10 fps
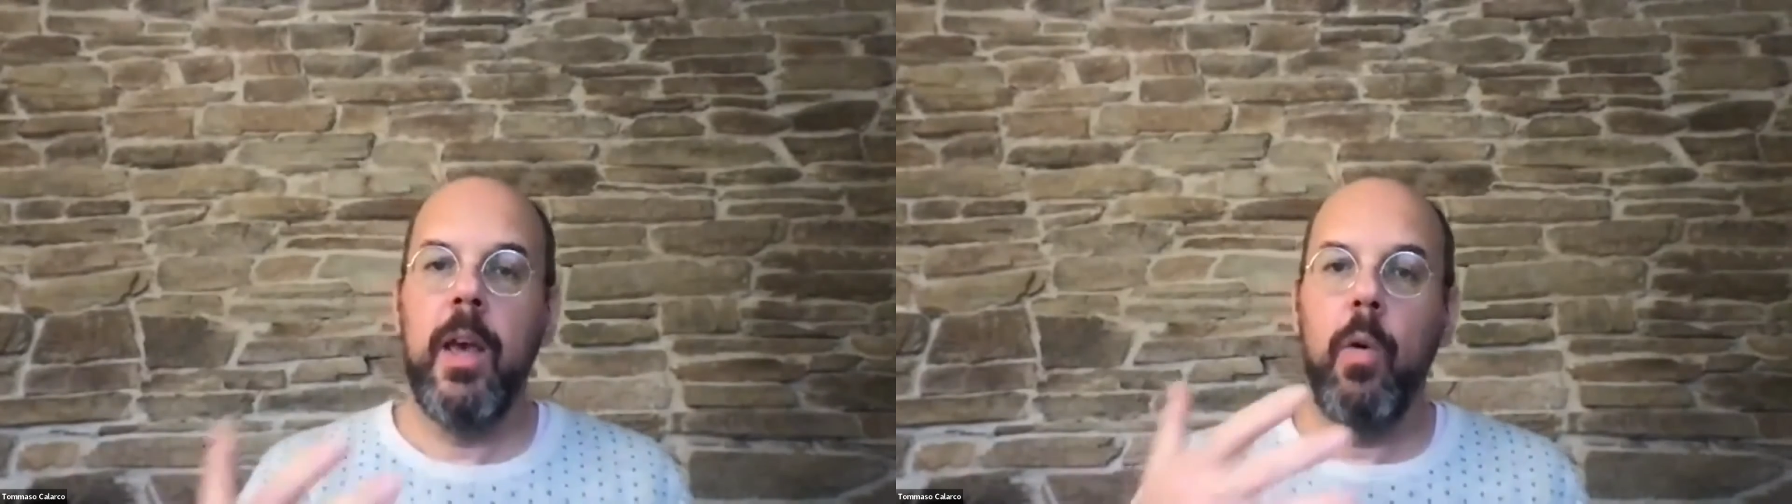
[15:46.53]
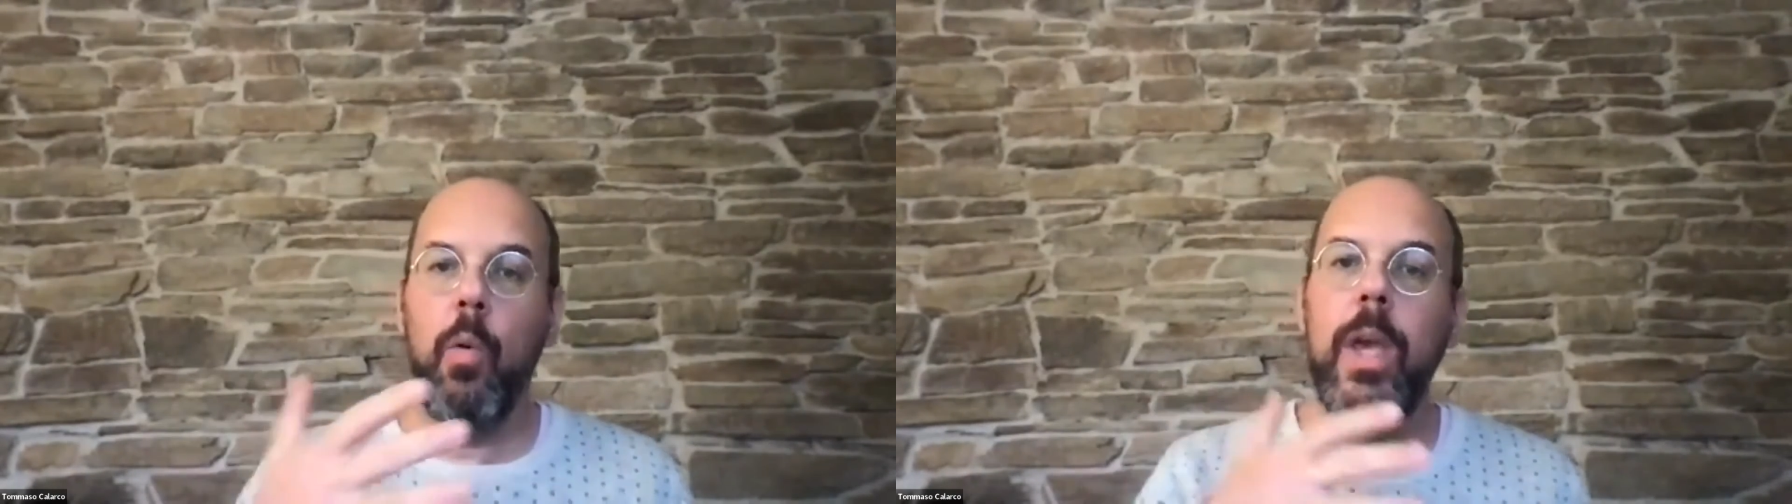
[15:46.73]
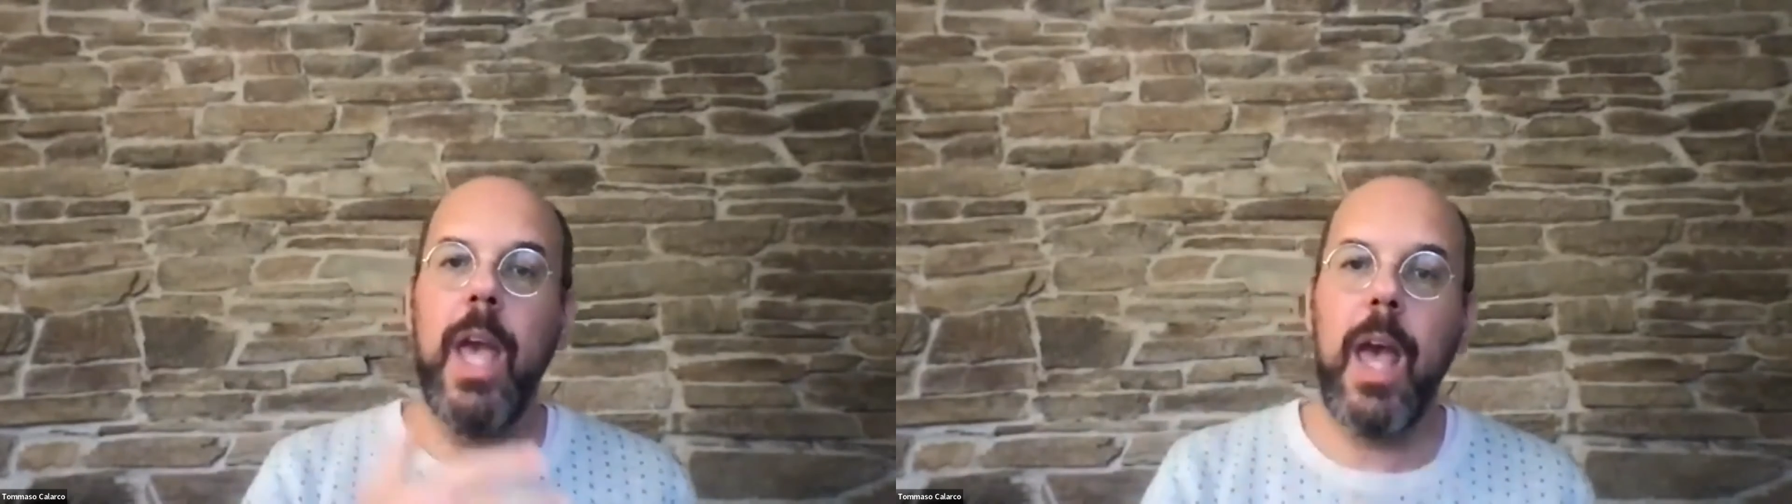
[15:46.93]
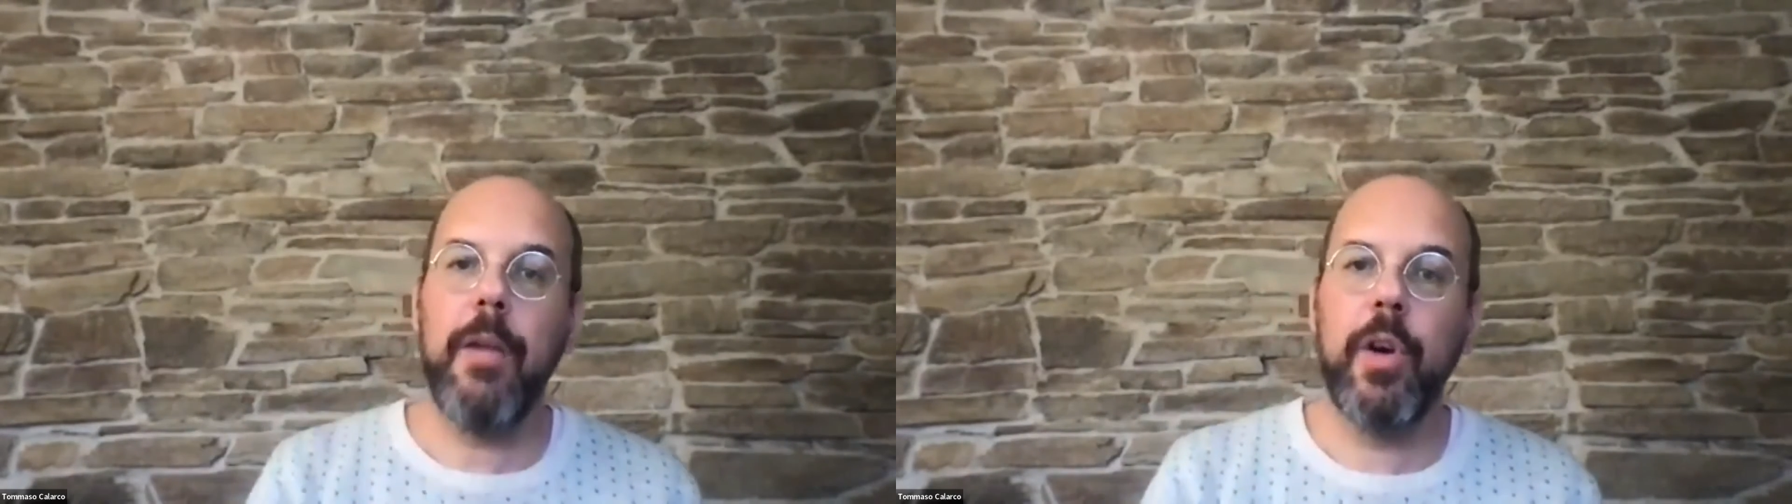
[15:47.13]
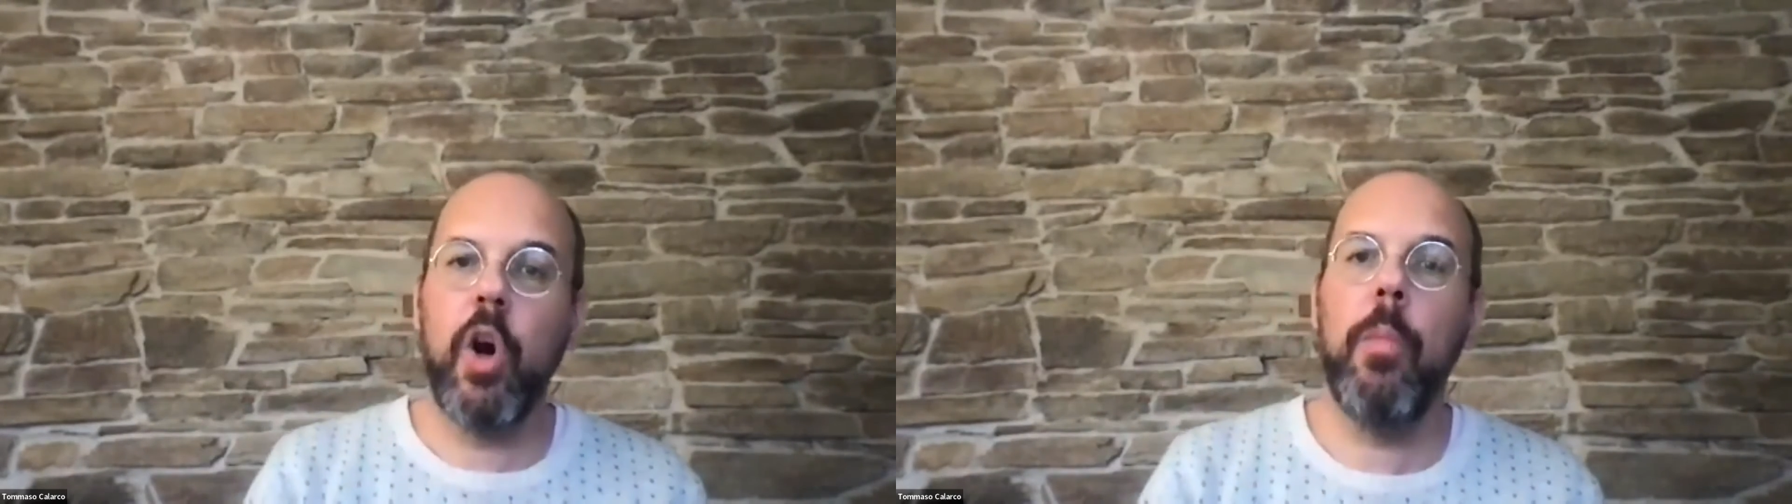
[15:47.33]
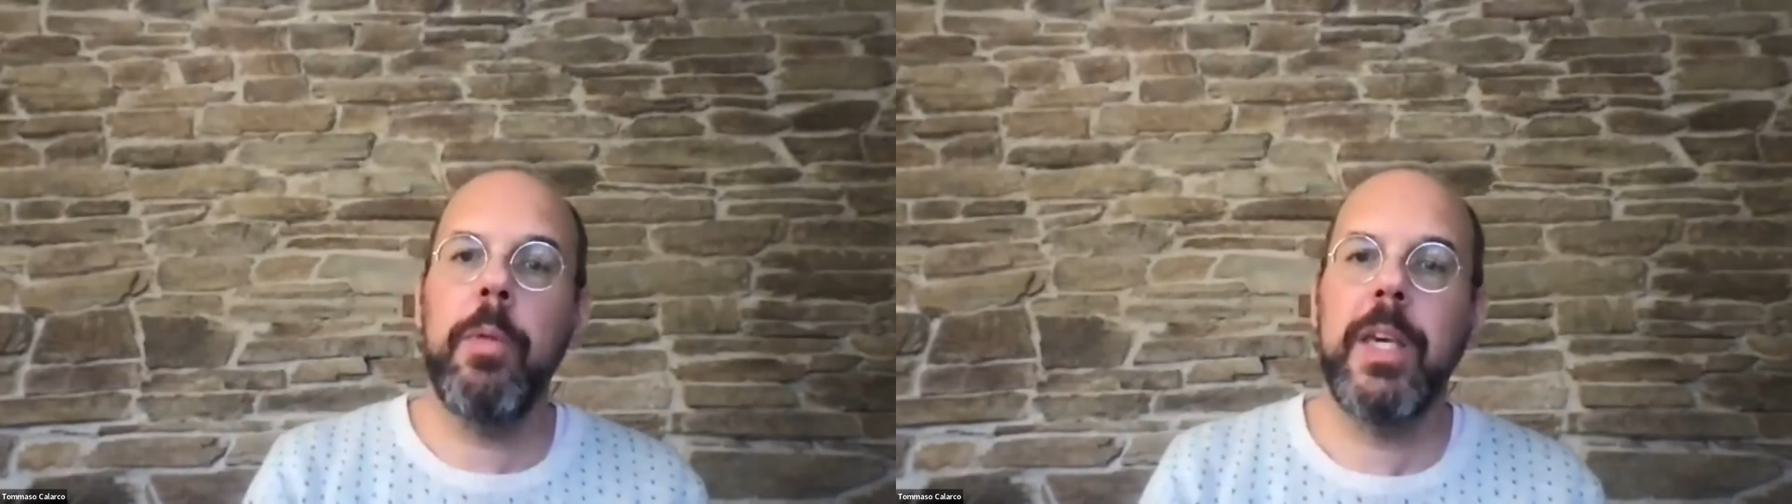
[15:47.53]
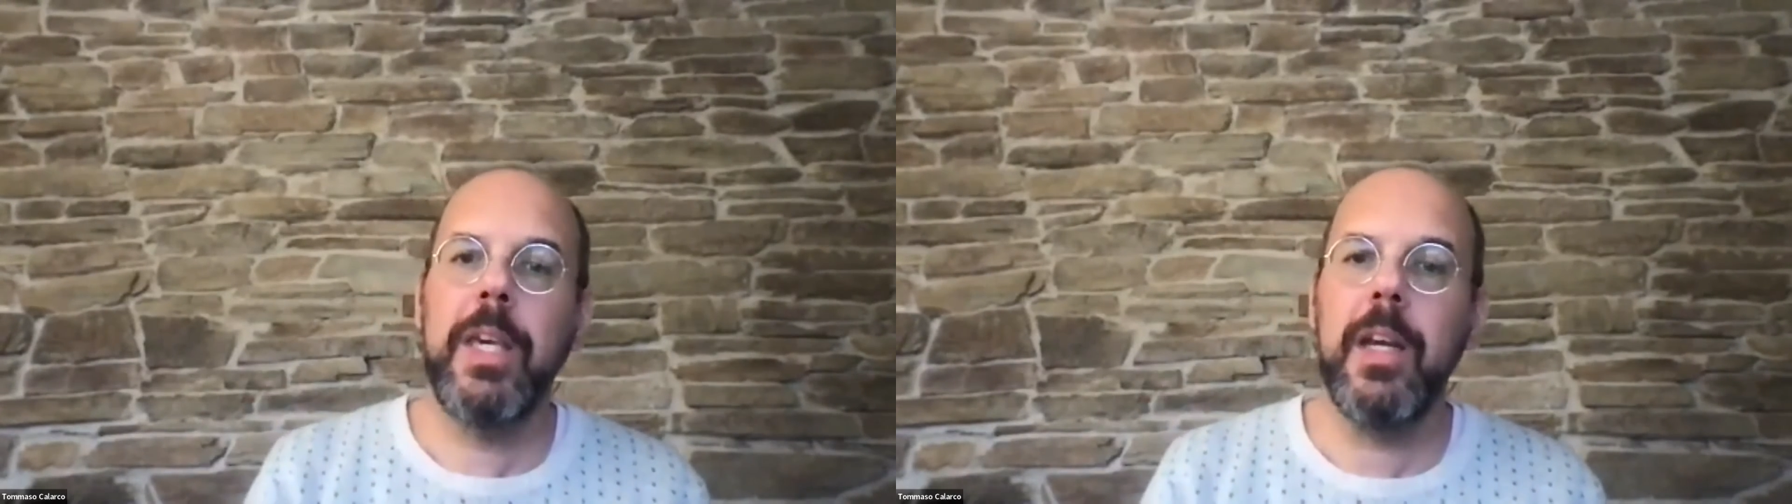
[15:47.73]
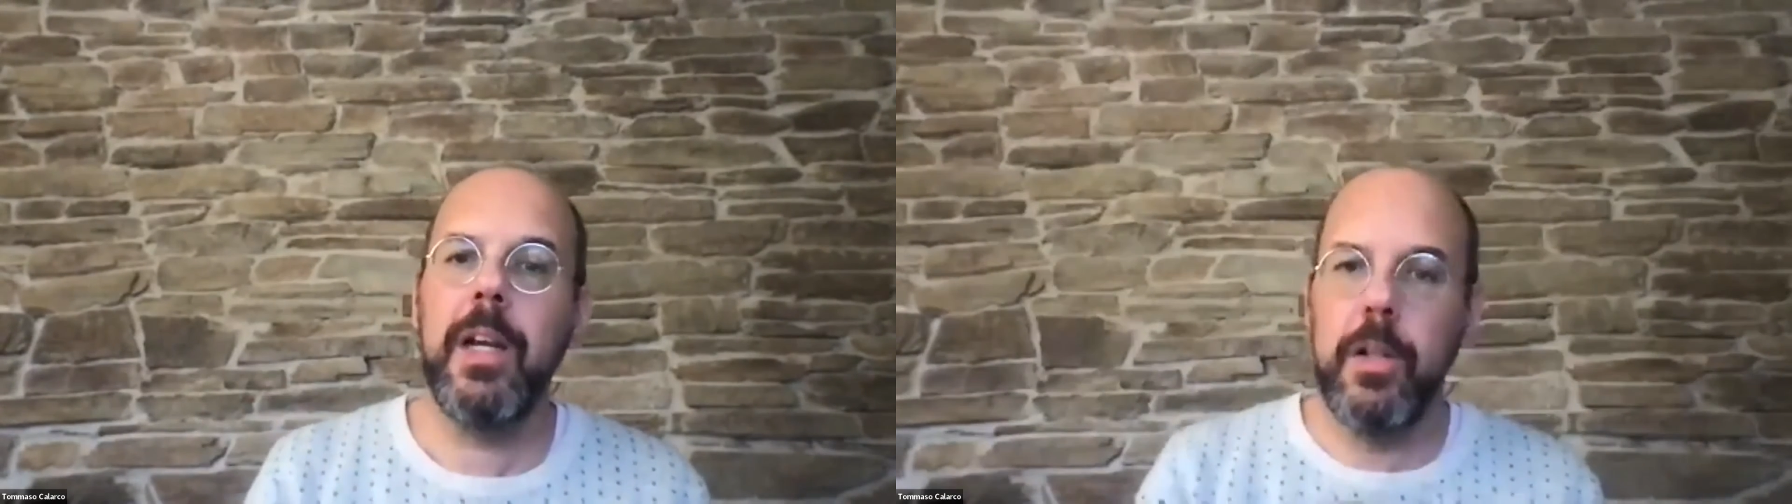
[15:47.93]
We have come
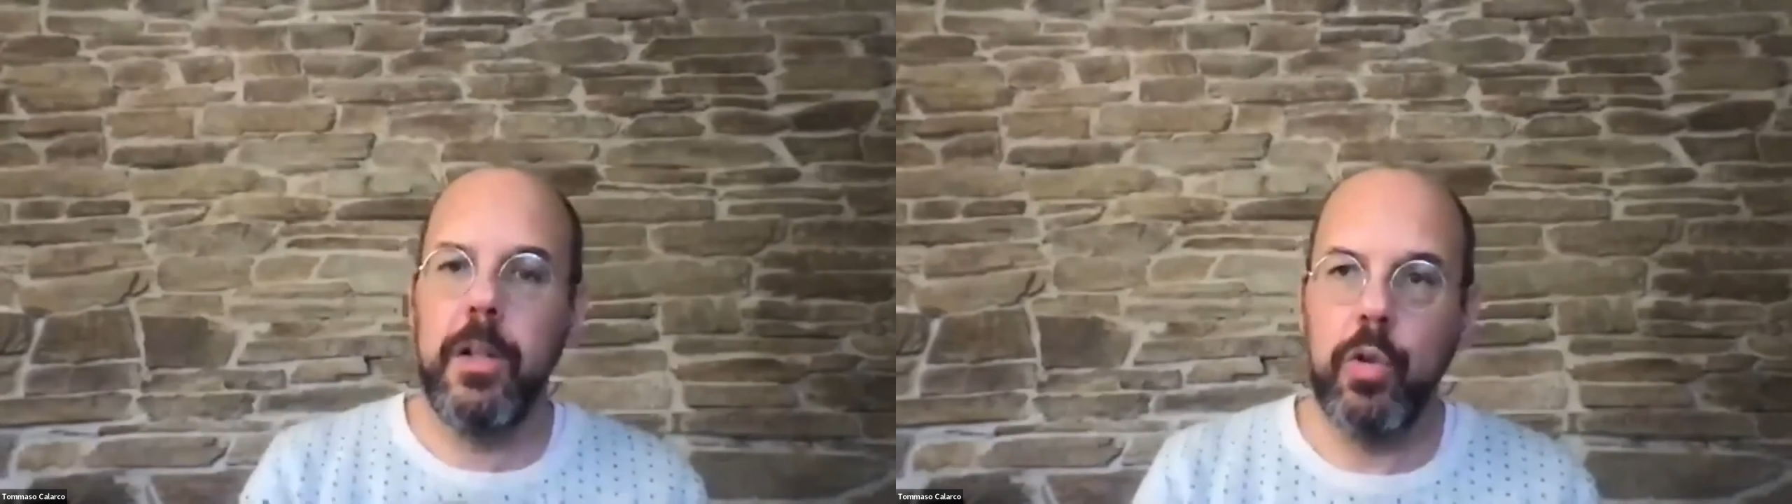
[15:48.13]
here